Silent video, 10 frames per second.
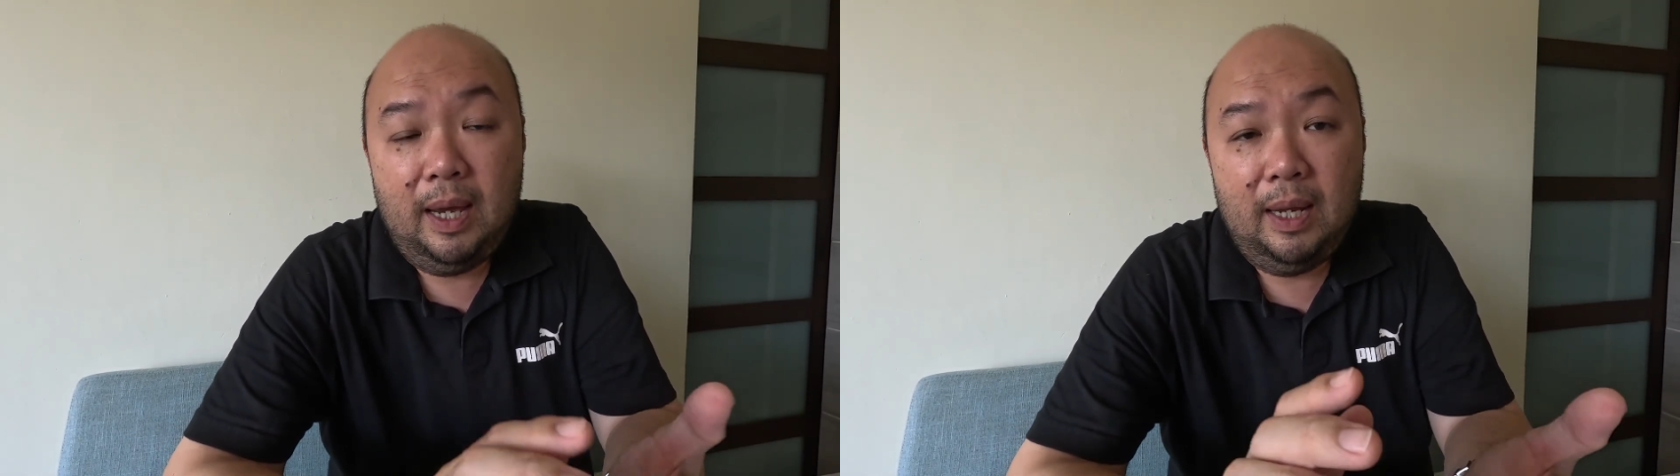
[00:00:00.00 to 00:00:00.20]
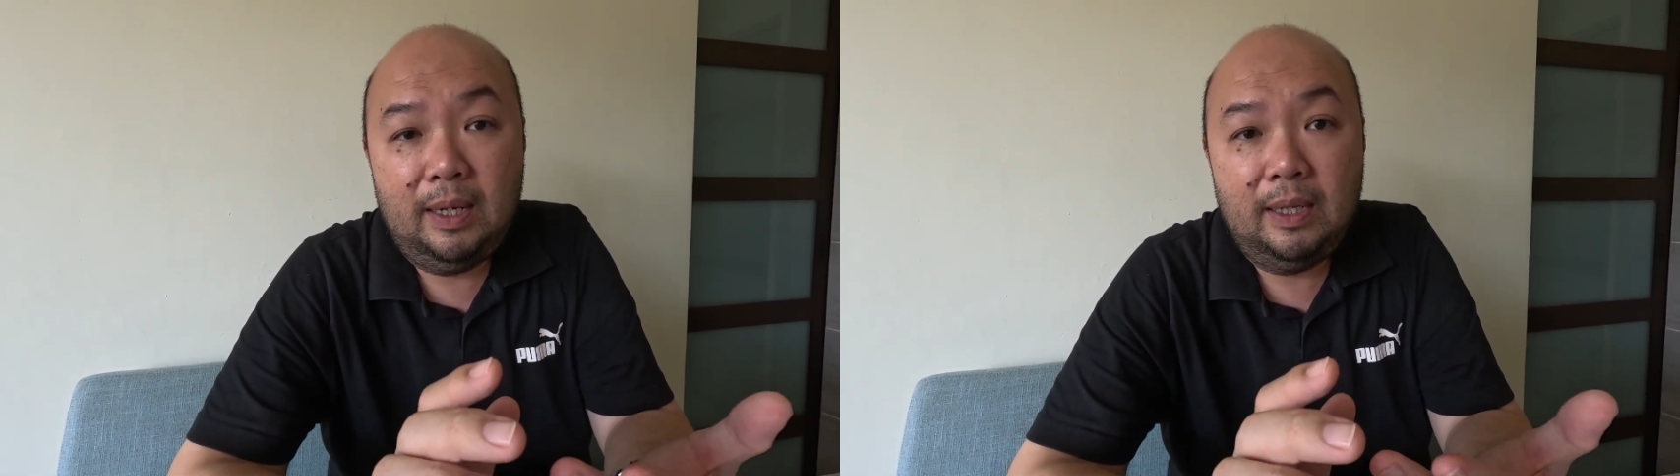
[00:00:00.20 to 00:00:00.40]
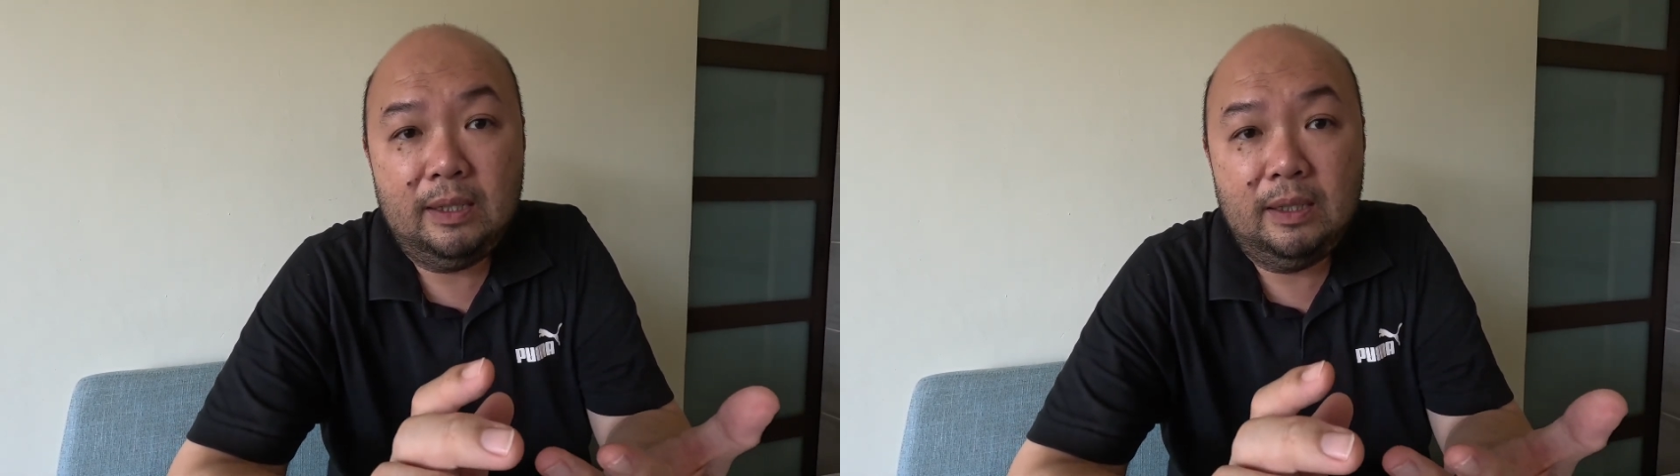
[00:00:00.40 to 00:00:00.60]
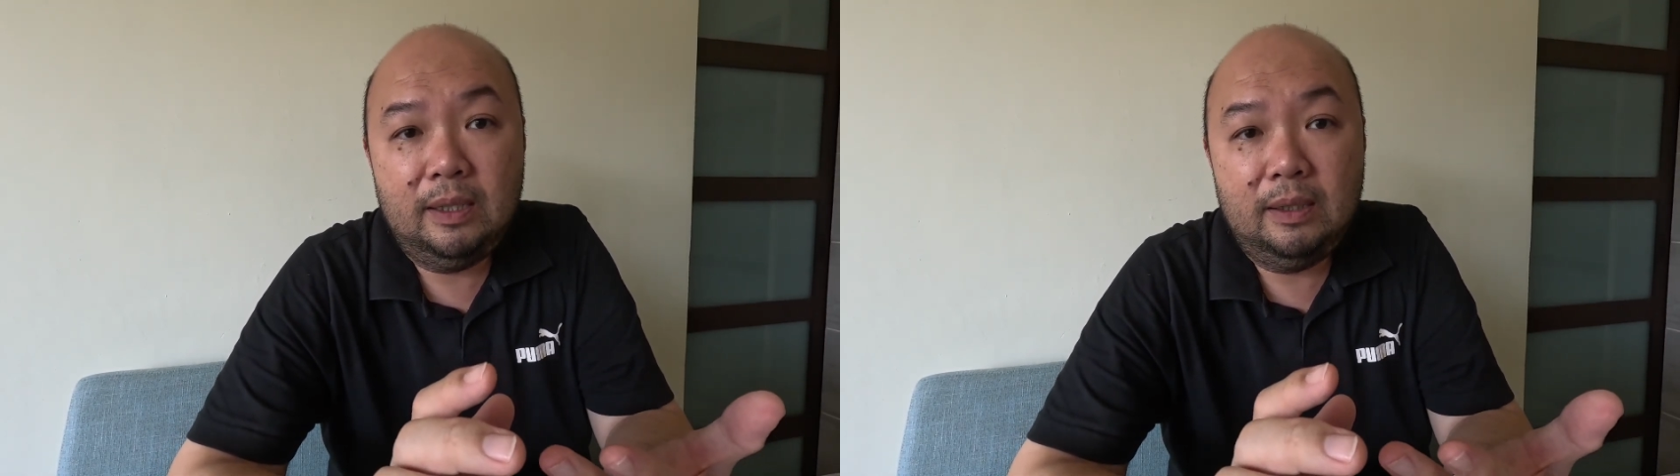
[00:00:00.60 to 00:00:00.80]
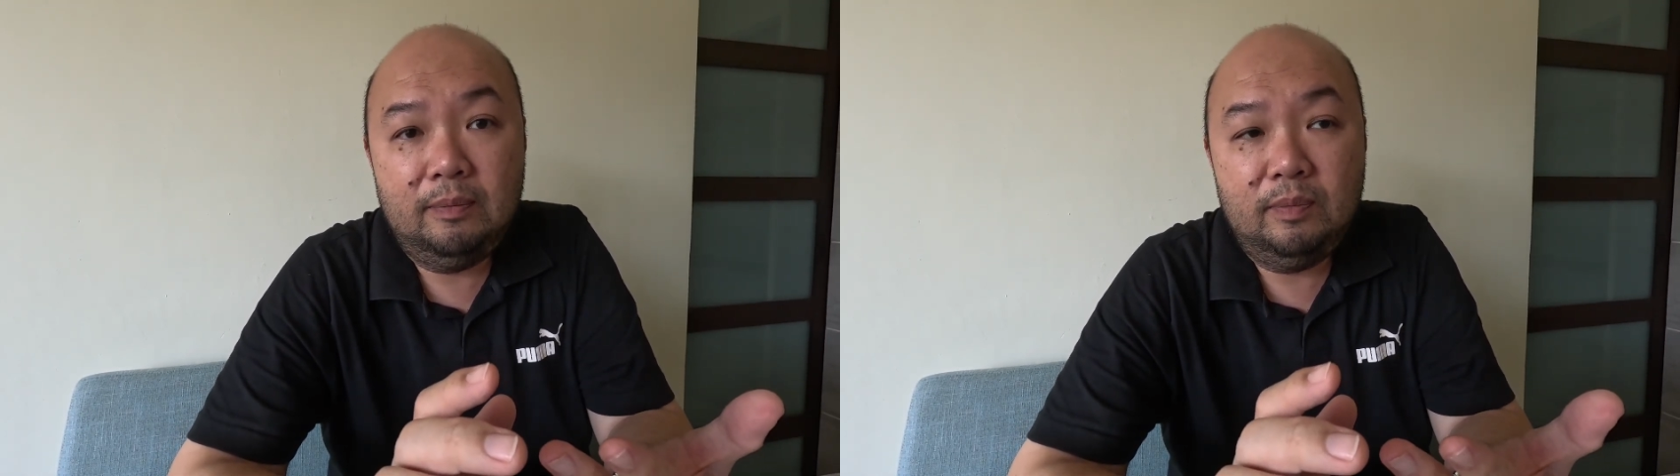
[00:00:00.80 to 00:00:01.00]
And there
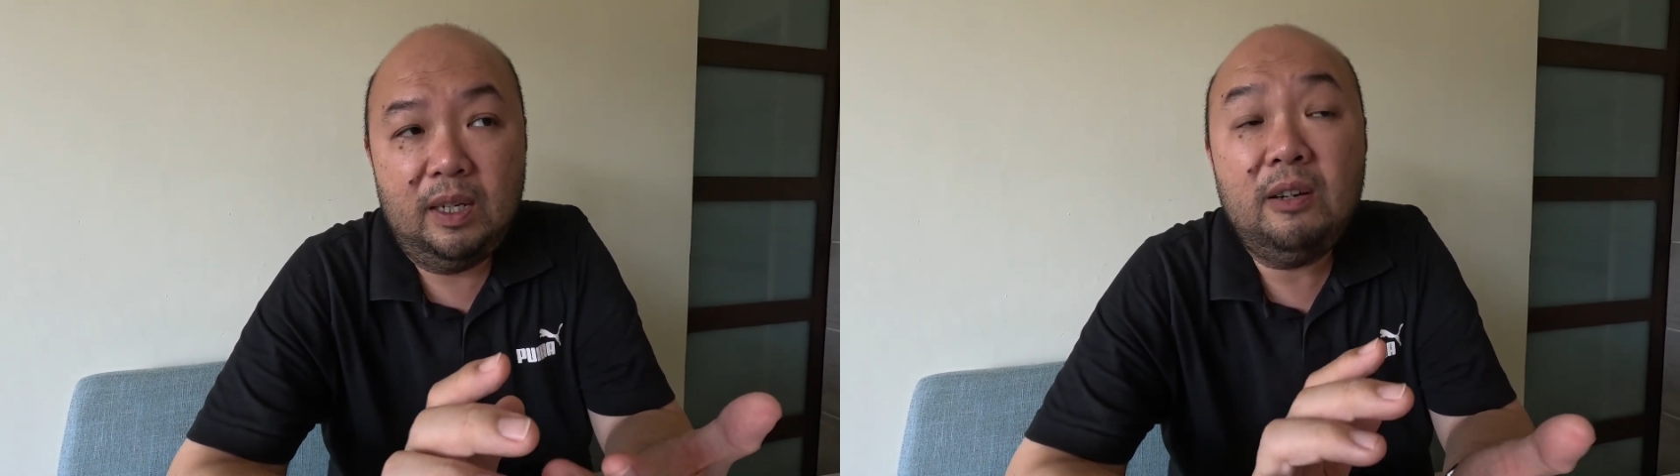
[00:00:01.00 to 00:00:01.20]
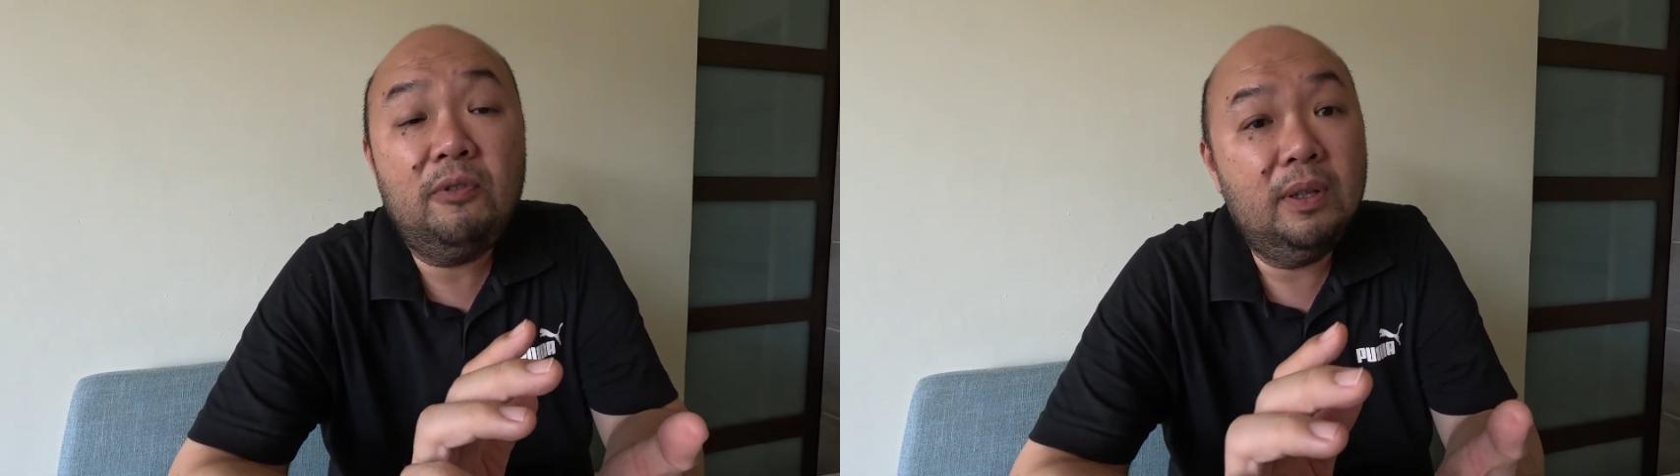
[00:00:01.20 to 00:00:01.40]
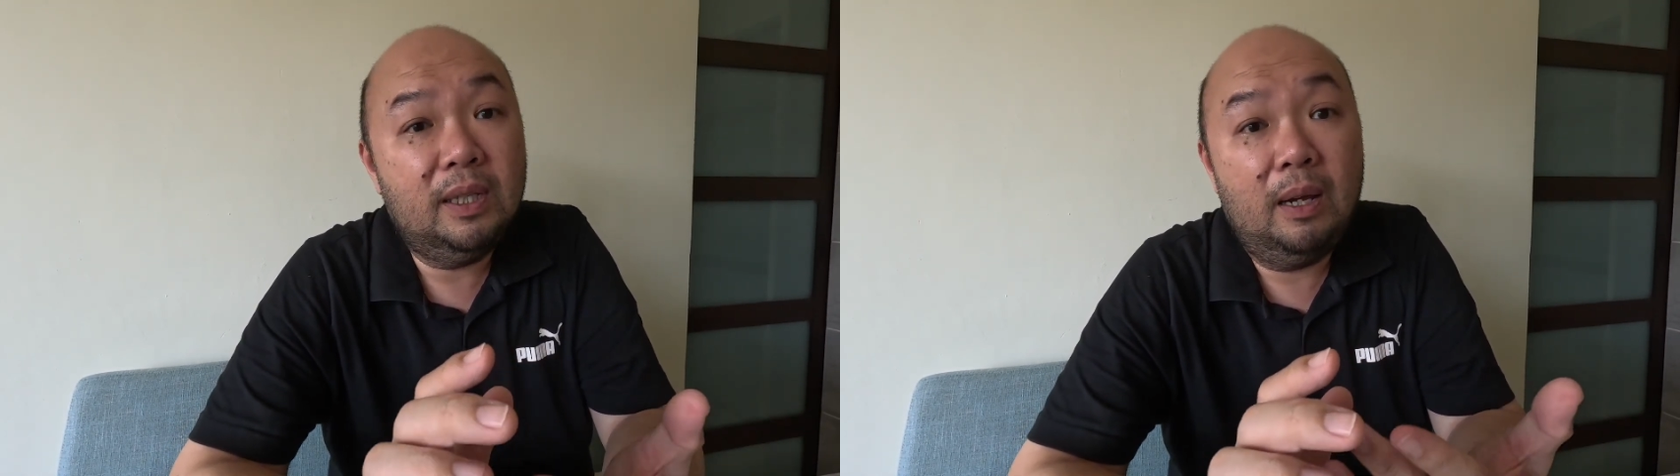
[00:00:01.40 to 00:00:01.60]
are different